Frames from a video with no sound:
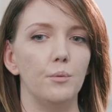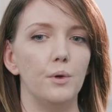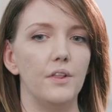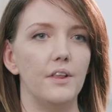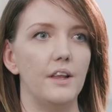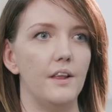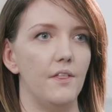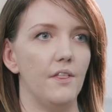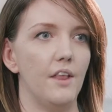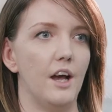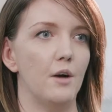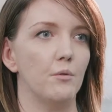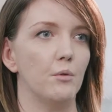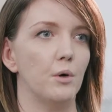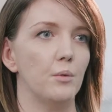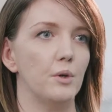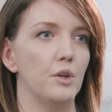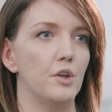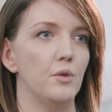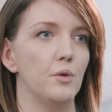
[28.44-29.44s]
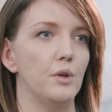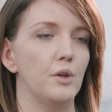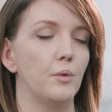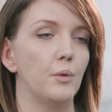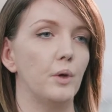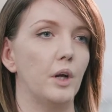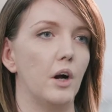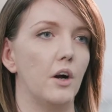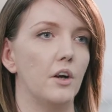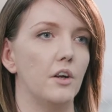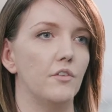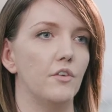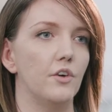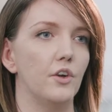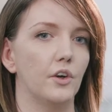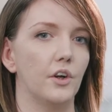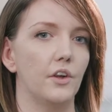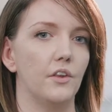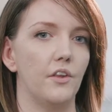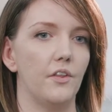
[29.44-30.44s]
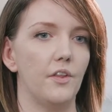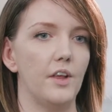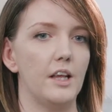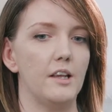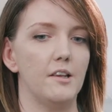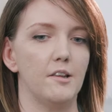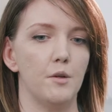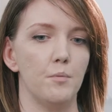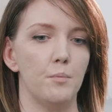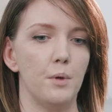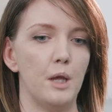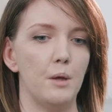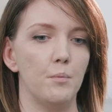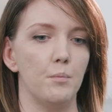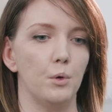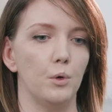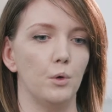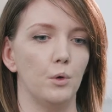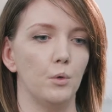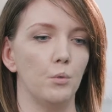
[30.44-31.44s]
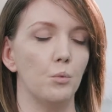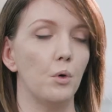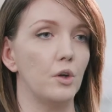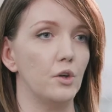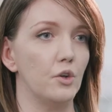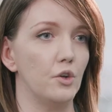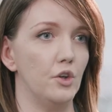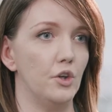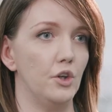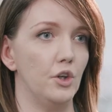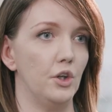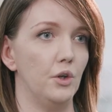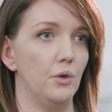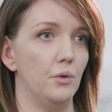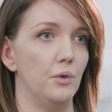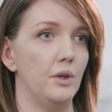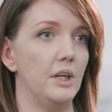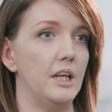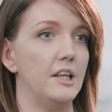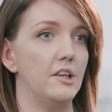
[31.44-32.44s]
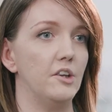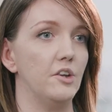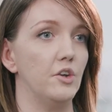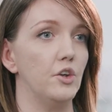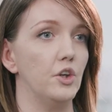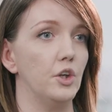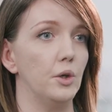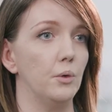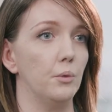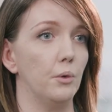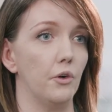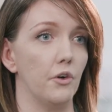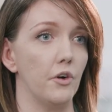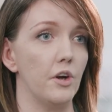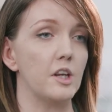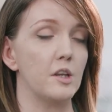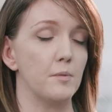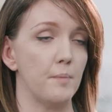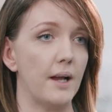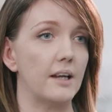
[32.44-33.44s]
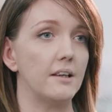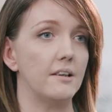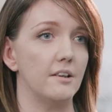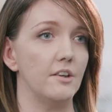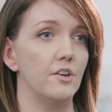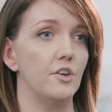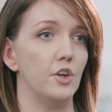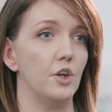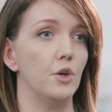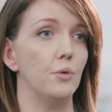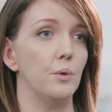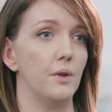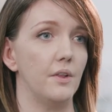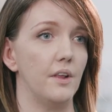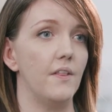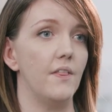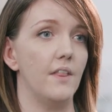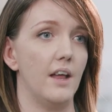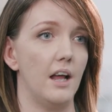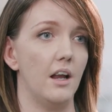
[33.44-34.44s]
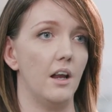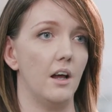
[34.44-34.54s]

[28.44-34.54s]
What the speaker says: Within that, what we do is we kind of look at the things that people want to do, need to do, or are expected to do within their